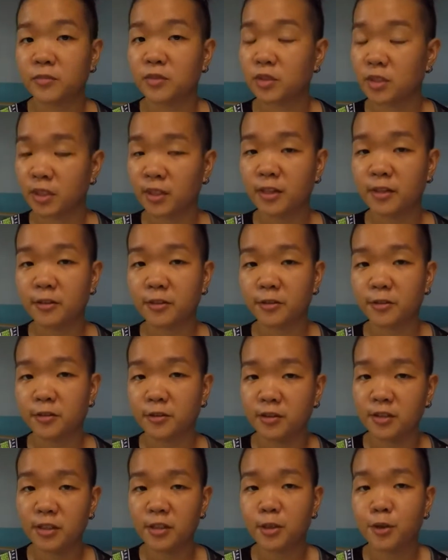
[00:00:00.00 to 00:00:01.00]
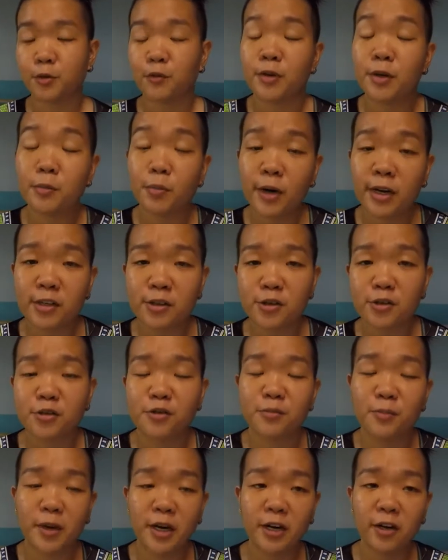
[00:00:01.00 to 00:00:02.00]
Together, these three branches
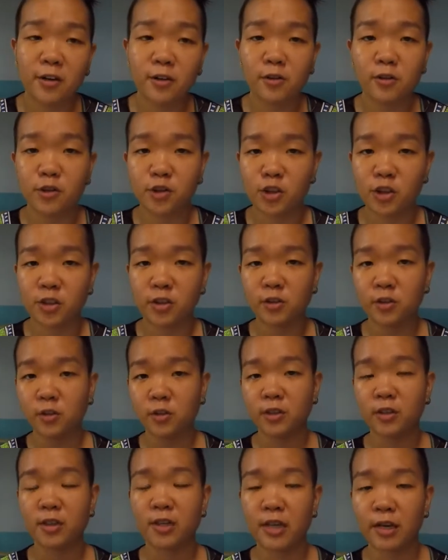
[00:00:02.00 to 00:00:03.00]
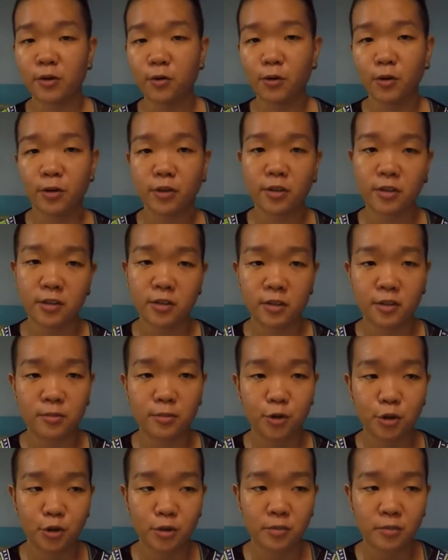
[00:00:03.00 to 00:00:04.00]
of biology look at how
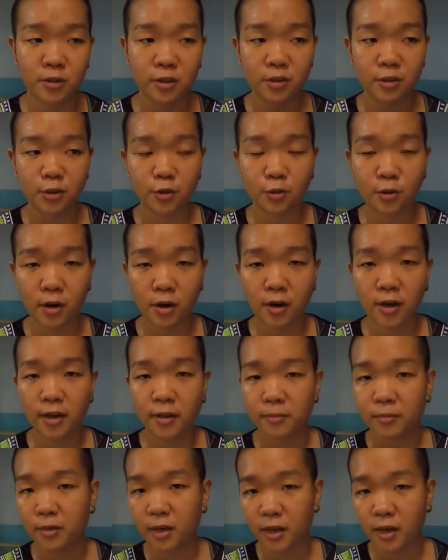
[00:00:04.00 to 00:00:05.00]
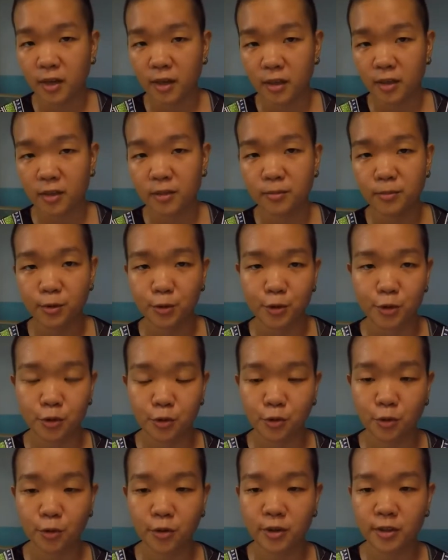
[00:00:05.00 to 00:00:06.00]
organisms should be described, named, or
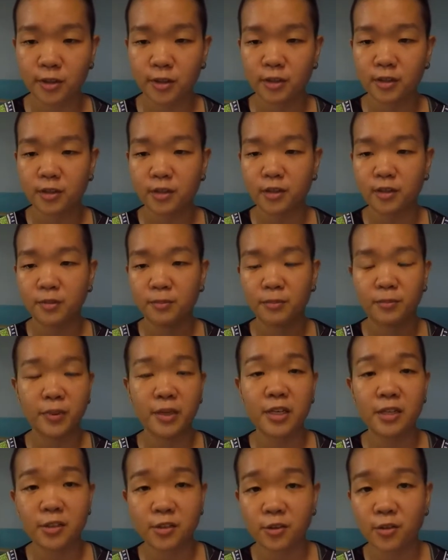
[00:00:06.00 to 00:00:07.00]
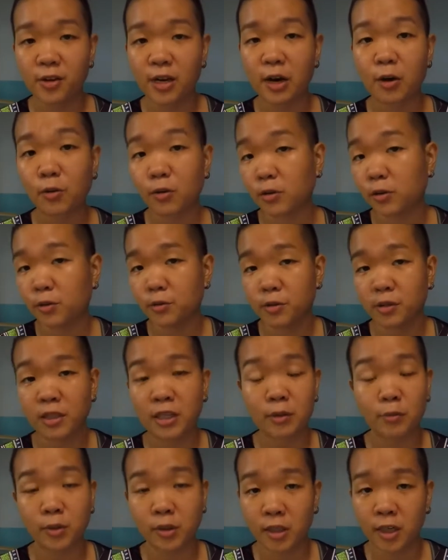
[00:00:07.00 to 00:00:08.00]
sorted based on how
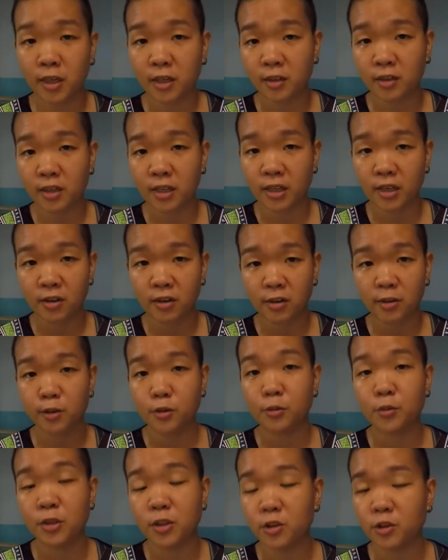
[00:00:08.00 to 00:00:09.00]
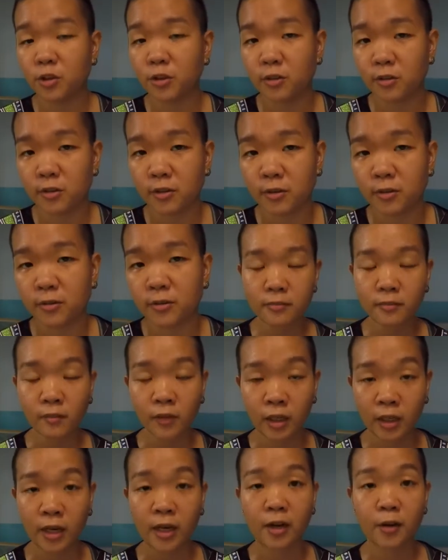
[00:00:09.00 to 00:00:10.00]
closely related they are to each other.
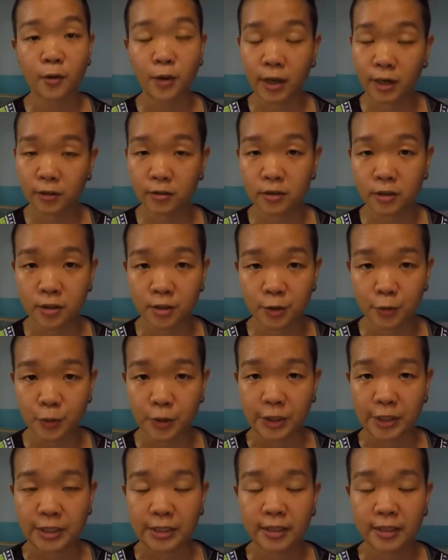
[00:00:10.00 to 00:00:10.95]
Now, how does this work?